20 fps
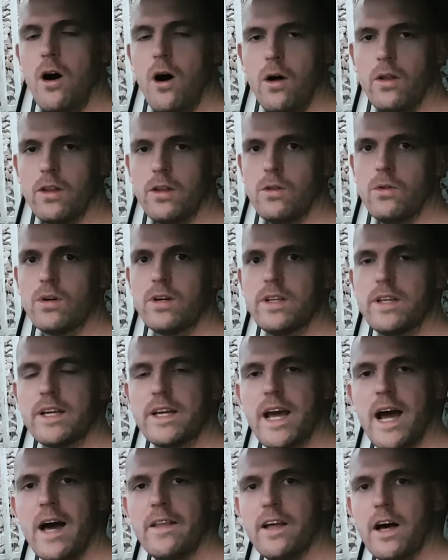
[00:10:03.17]
or the look of
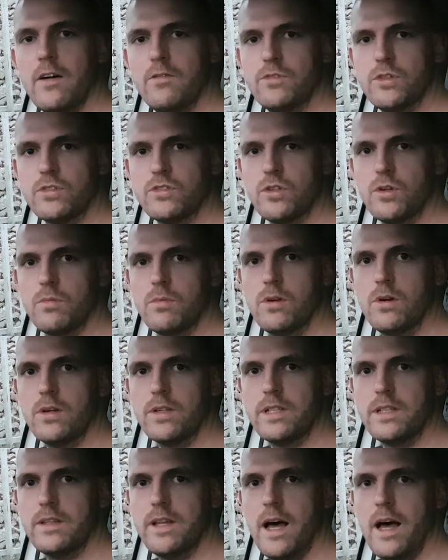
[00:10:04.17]
the car that I've just
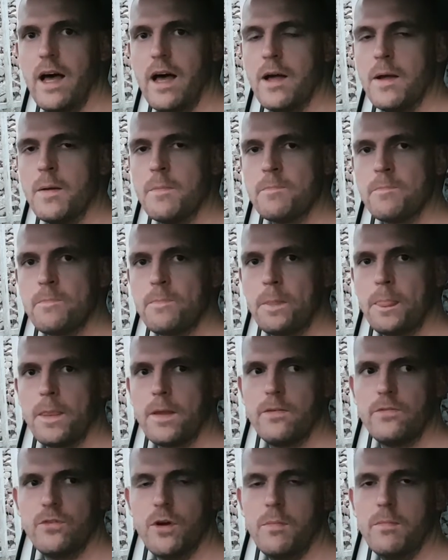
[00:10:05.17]
uploaded there
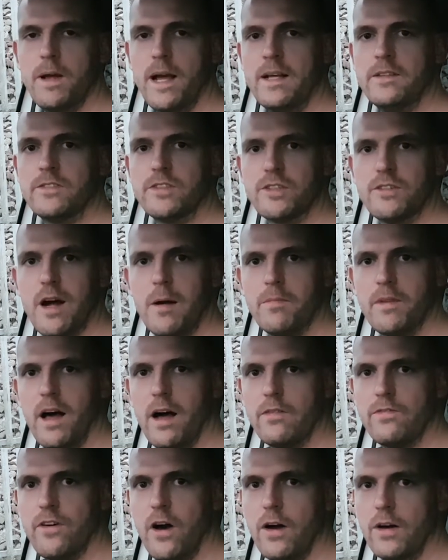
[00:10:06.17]
from Instagram
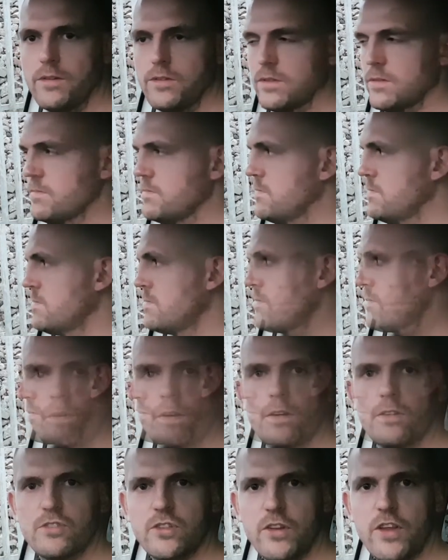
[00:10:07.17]
that I found.
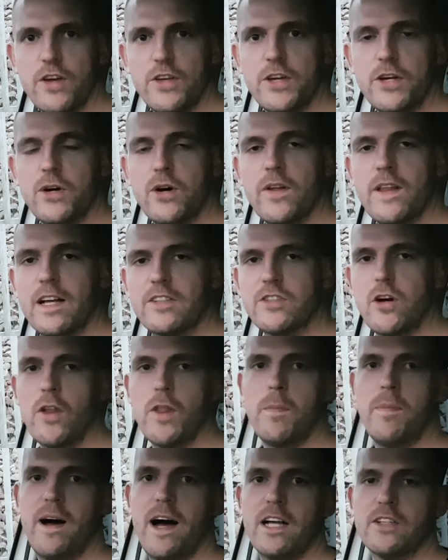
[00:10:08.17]
So there you go, that's
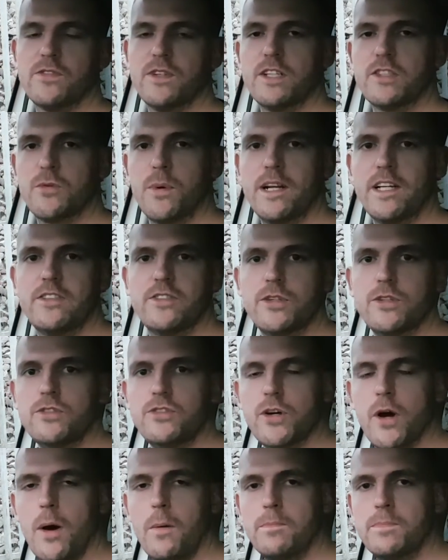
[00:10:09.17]
all the parts for the 22
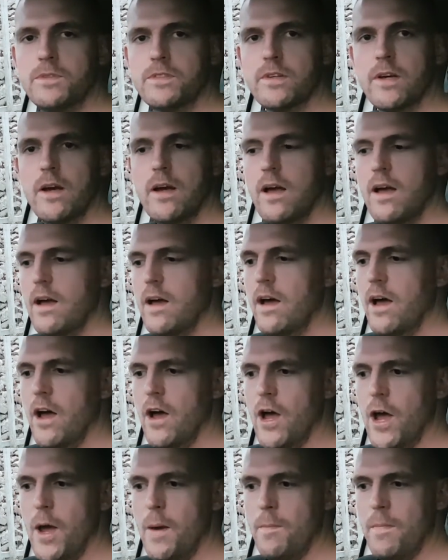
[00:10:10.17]
jobs.
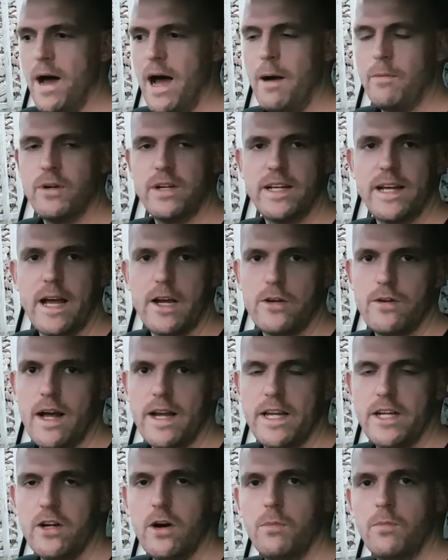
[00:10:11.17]
I'm going to get
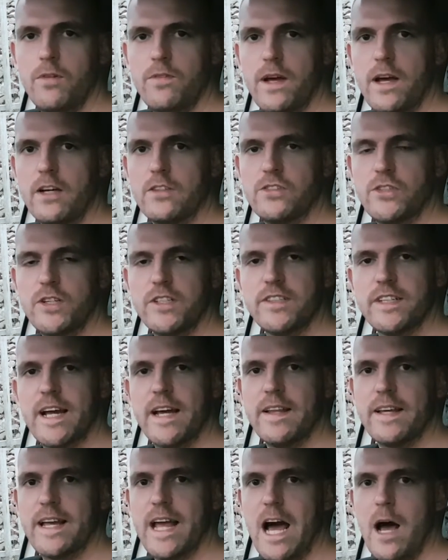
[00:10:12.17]
cracking on with it as soon as I
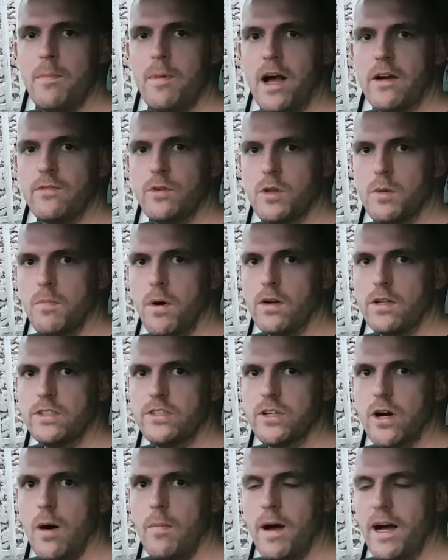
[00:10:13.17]
get the car back from the body
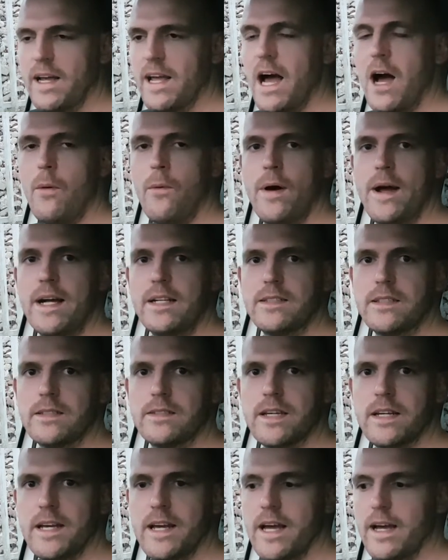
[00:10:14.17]
shop. I can't wait to
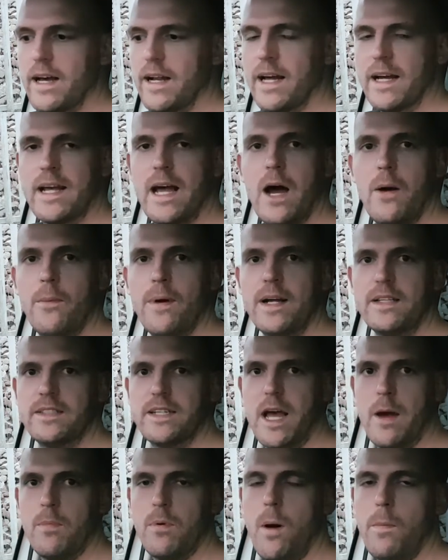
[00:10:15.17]
see it, and I can't wait
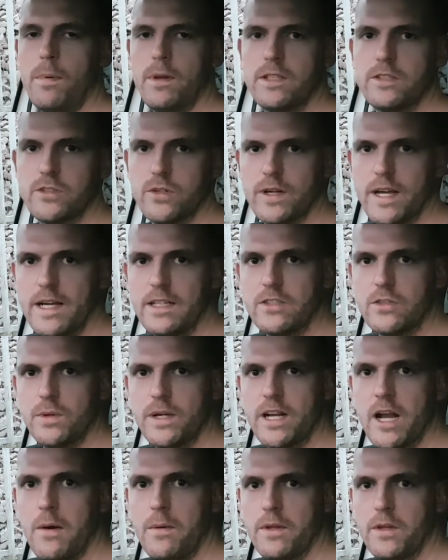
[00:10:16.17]
to get properly stuck
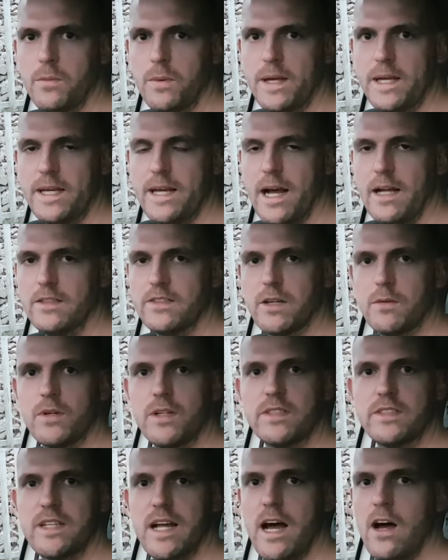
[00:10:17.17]
into it now at the weekends. I'm
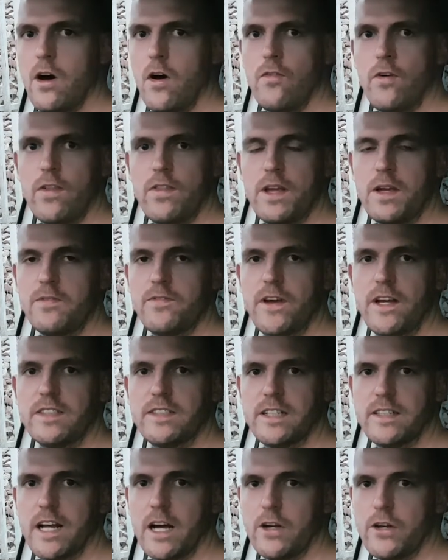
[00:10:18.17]
going to start off, I think,
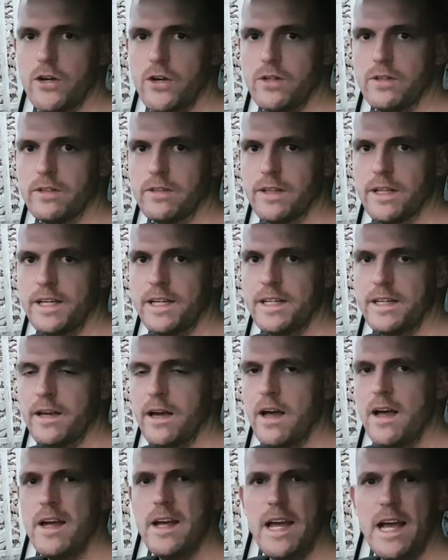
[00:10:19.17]
fixing that coolant
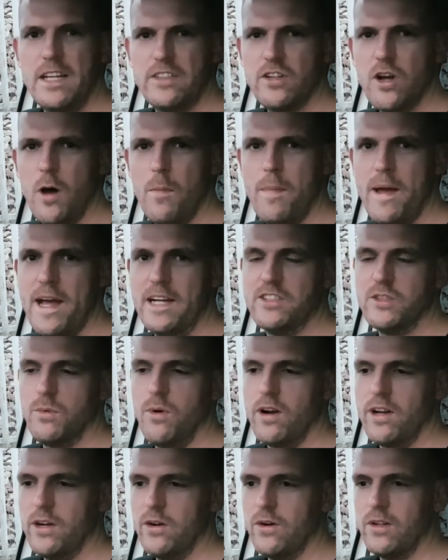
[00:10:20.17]
leak. It's not a major
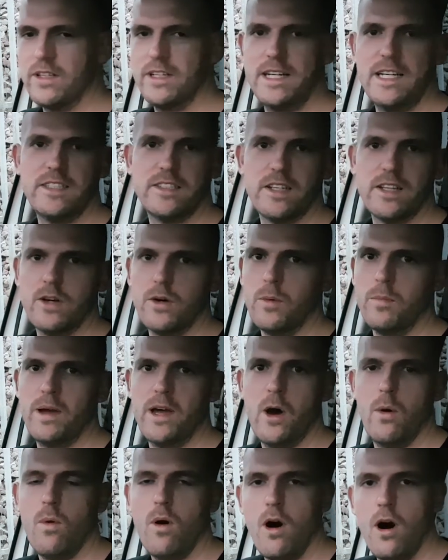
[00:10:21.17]
one, it only needs a little
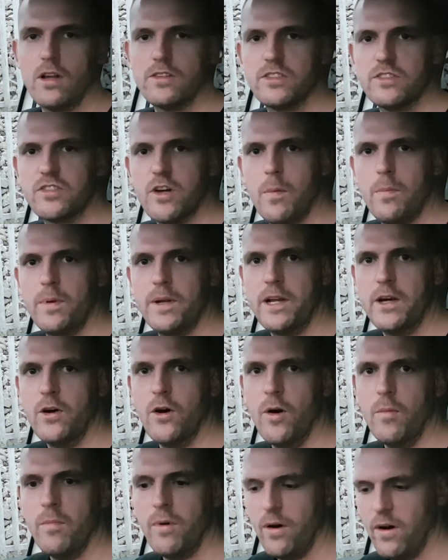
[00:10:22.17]
bit of water topping it
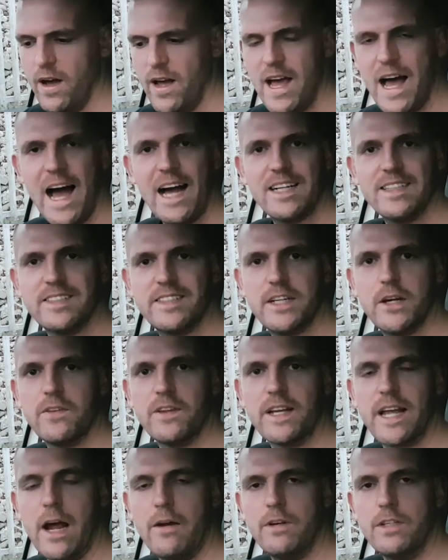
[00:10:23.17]
up, but I can see on
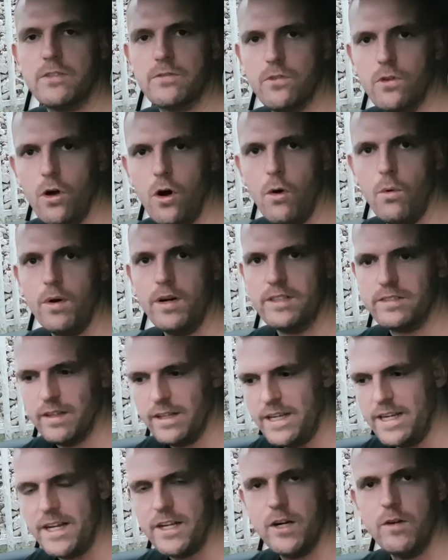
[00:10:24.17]
the garage floor where it's
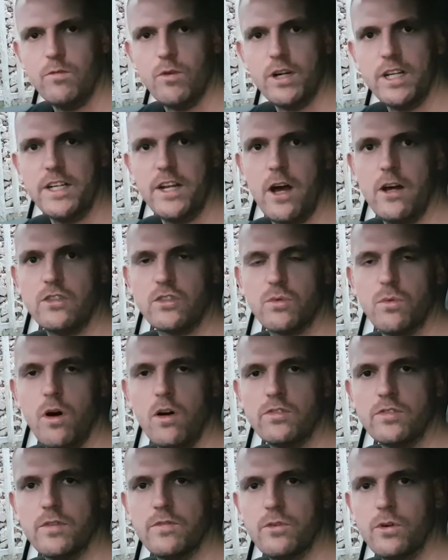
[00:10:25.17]
leaking and running down
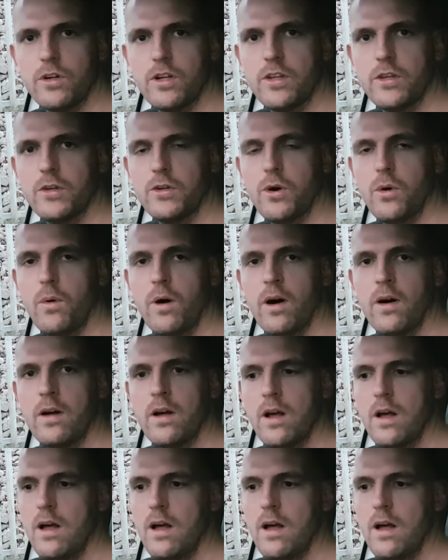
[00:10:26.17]
towards the front of the door.